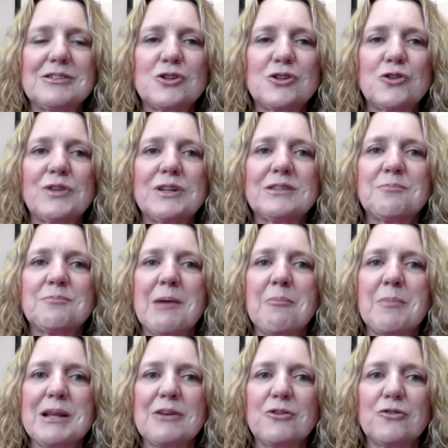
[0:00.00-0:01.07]
served as my
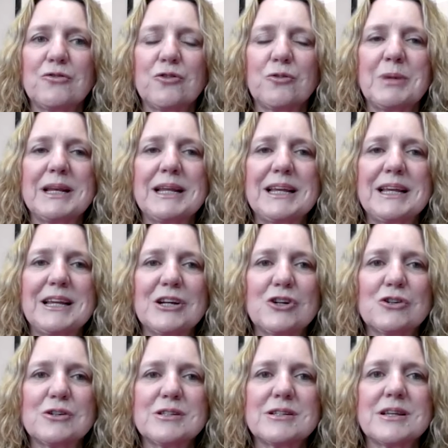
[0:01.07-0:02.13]
mentor for many
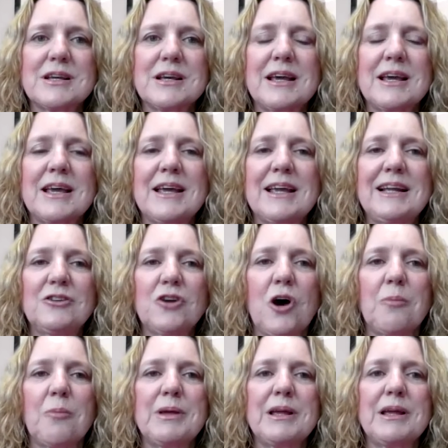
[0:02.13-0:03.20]
years. He
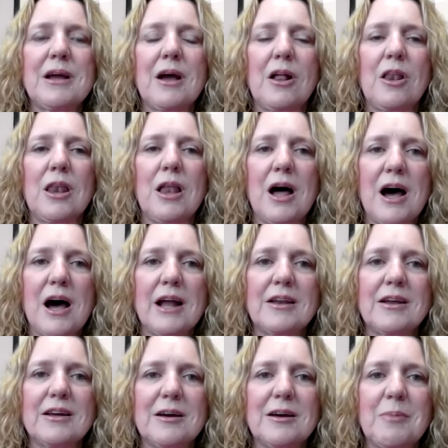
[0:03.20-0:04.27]
taught me a
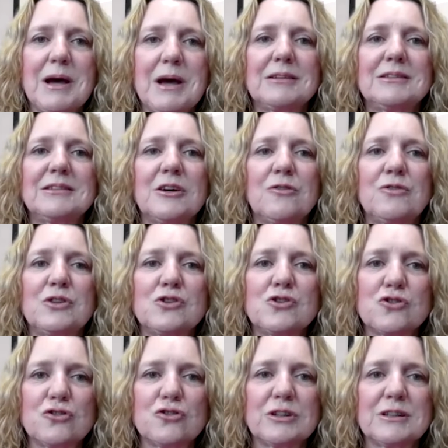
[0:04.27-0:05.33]
lot about
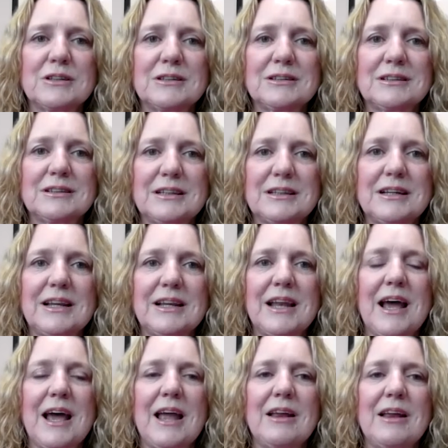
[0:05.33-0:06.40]
self-insurance,
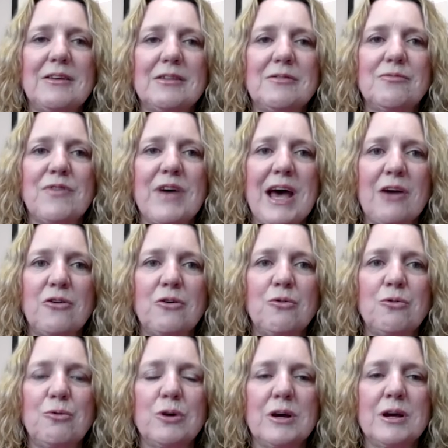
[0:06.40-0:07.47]
and I
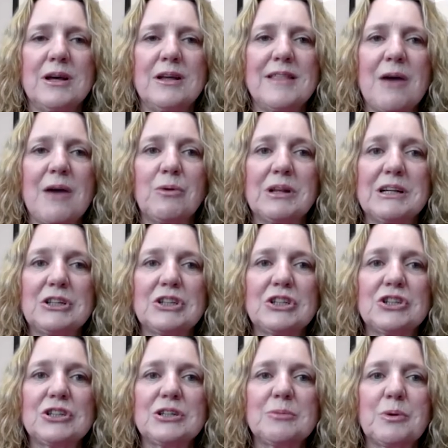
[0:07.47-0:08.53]
value that
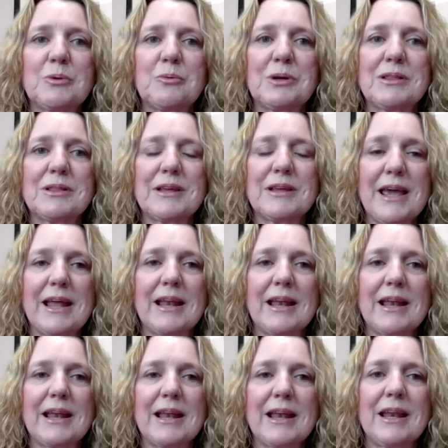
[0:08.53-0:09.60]
relationship with
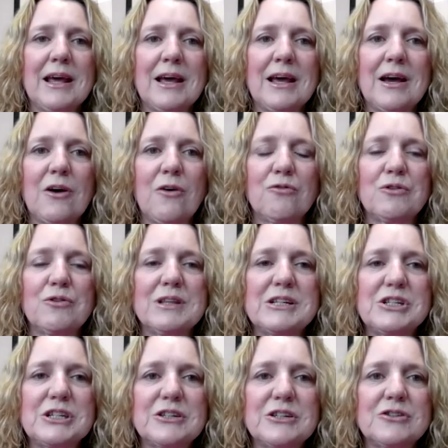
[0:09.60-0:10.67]
Ken over
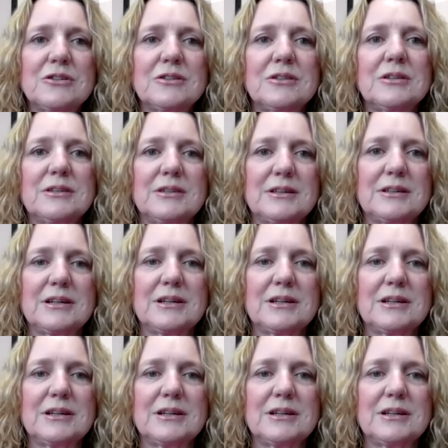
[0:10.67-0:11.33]
these years.